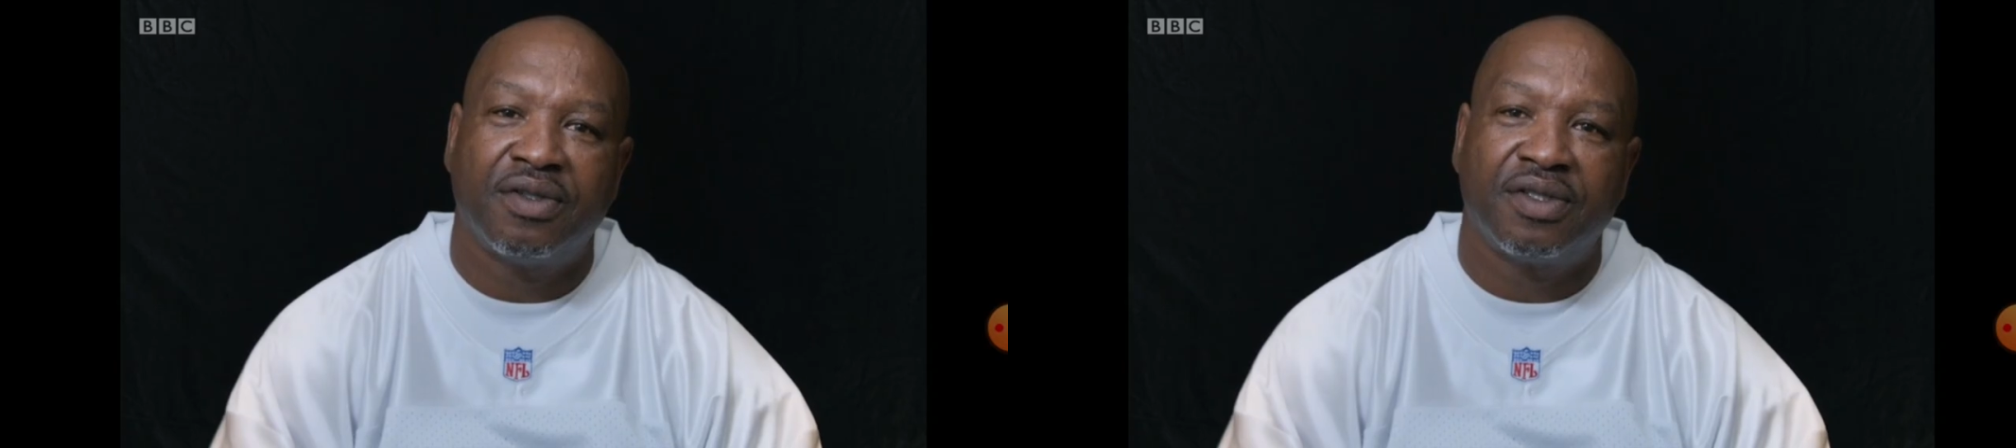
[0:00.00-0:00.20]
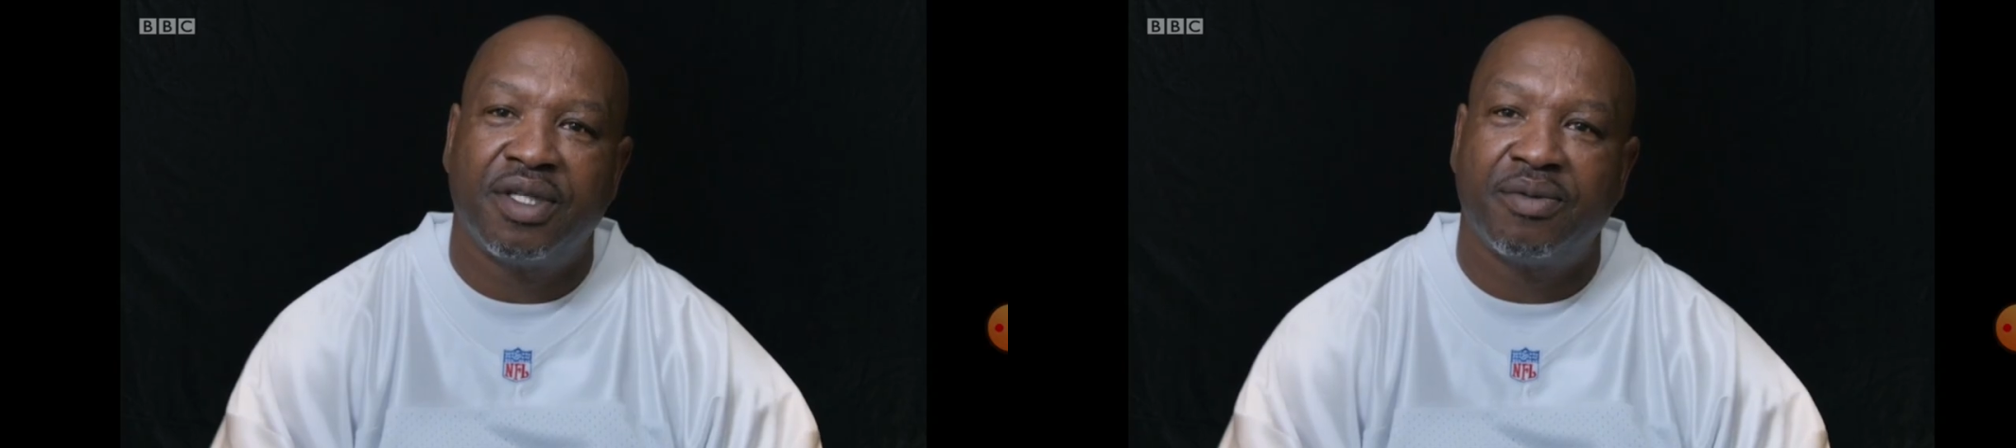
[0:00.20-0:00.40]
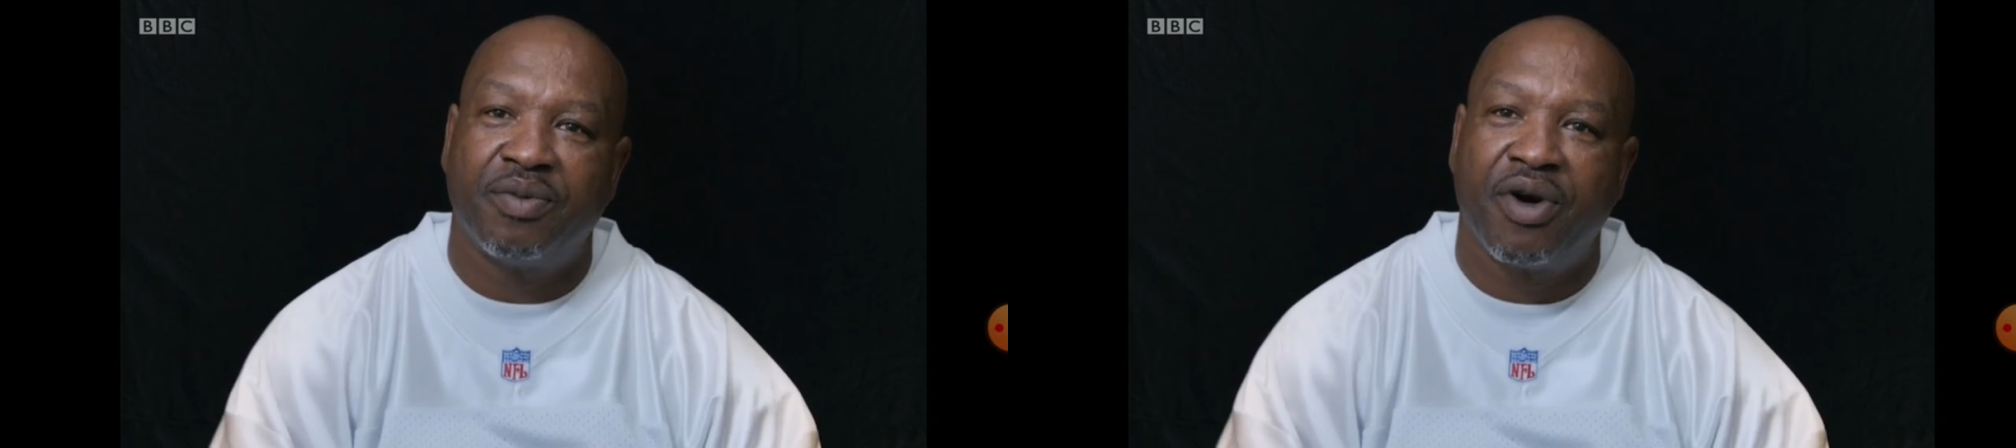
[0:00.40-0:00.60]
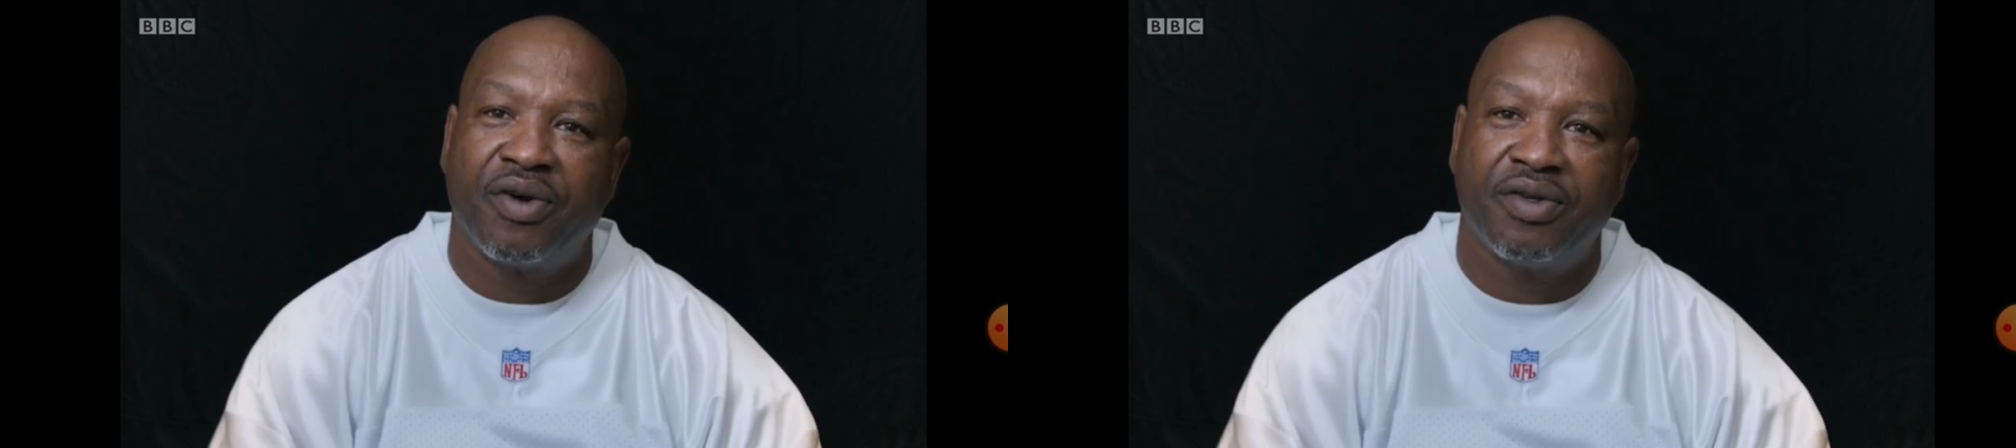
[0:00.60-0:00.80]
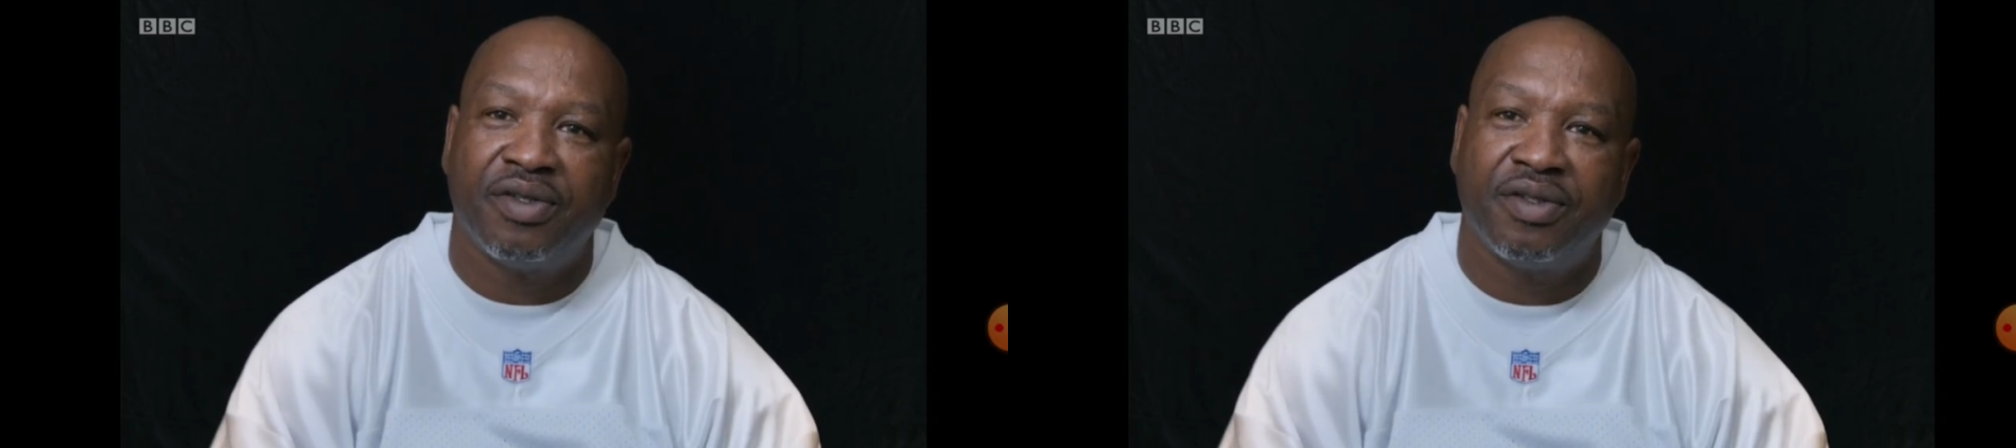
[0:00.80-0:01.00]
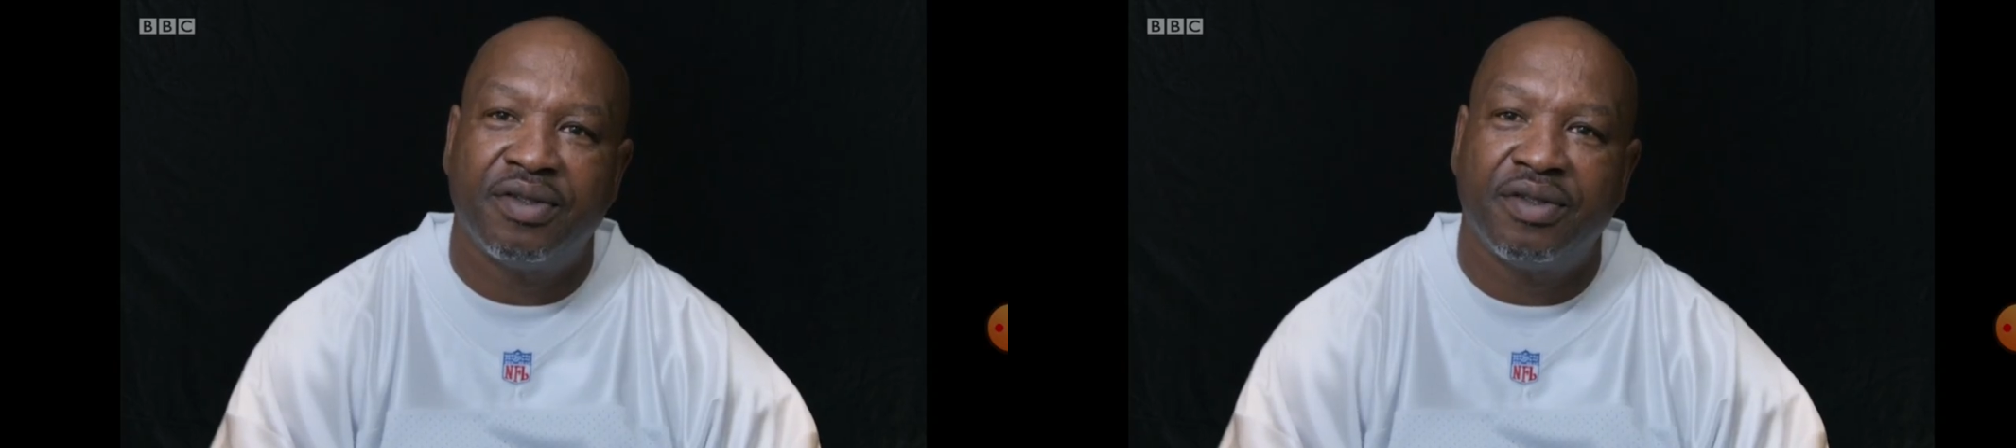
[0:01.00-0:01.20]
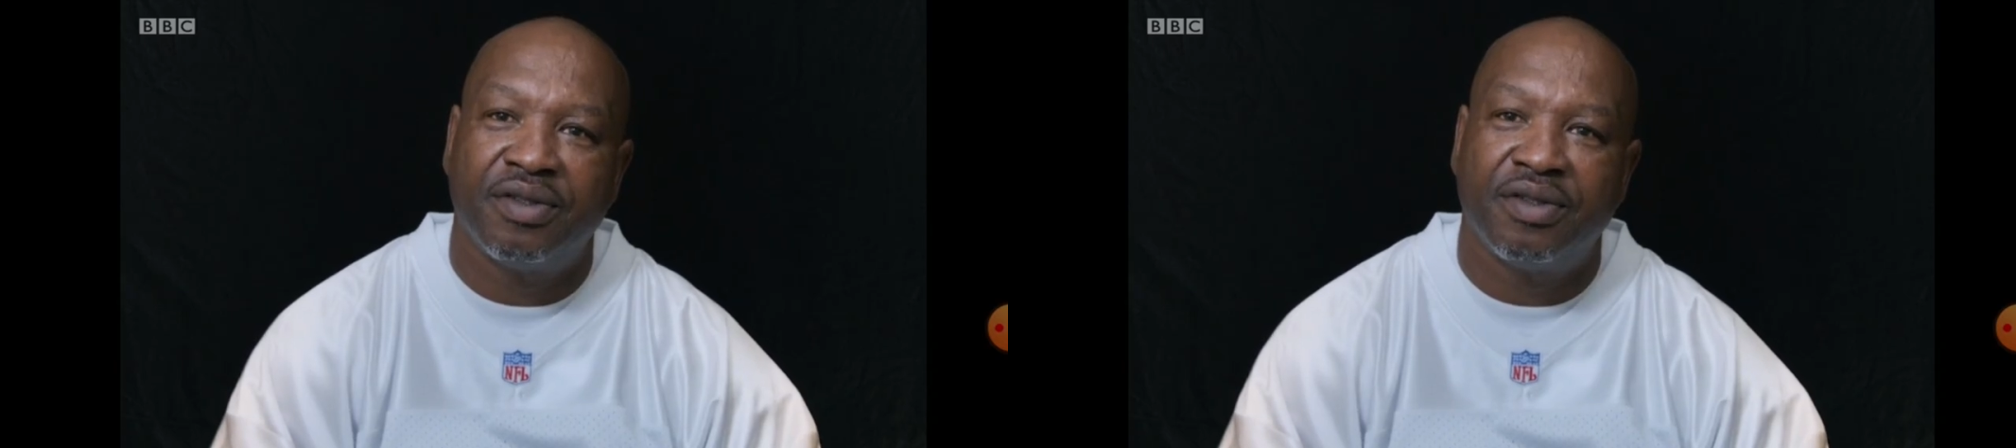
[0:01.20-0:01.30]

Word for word: for attempted murder.